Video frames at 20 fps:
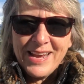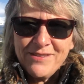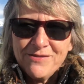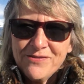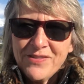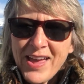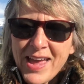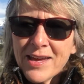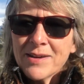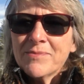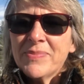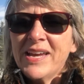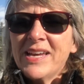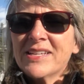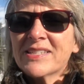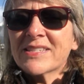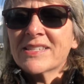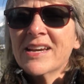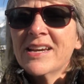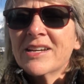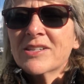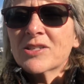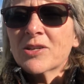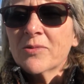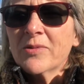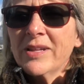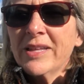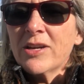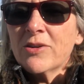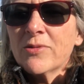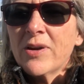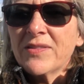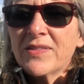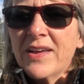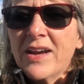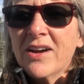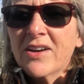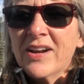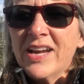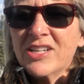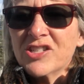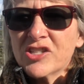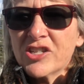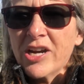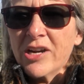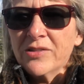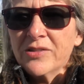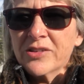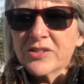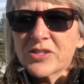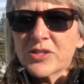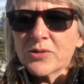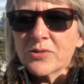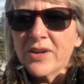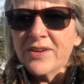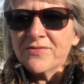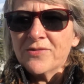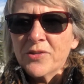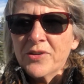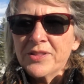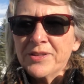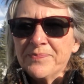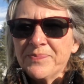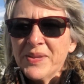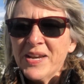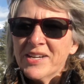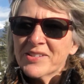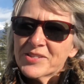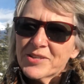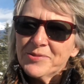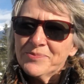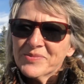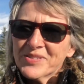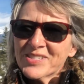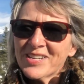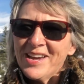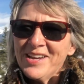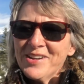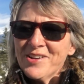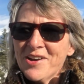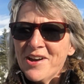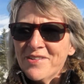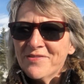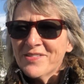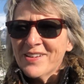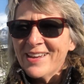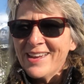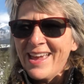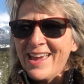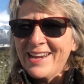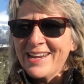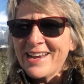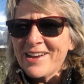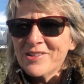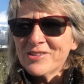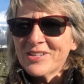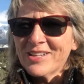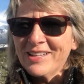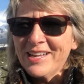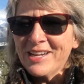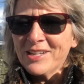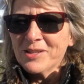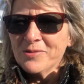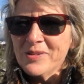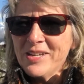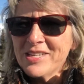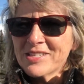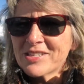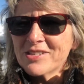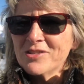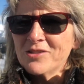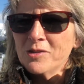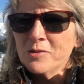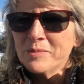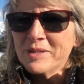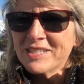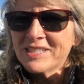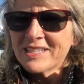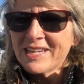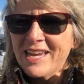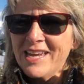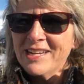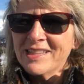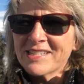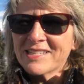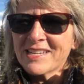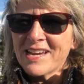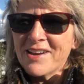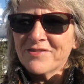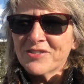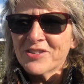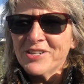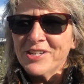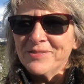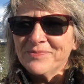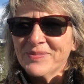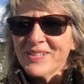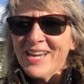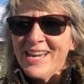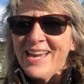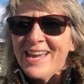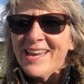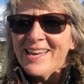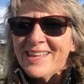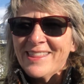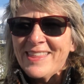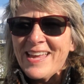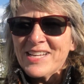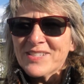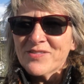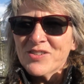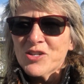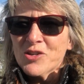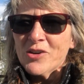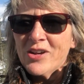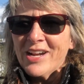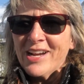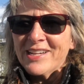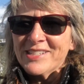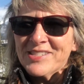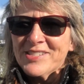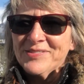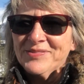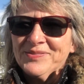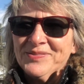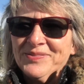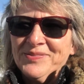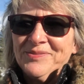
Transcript: fan base to really go out there and share their story for them. So signing off, heading out to Lake Louise to do a little bit of skating this afternoon. Thanks for joining us.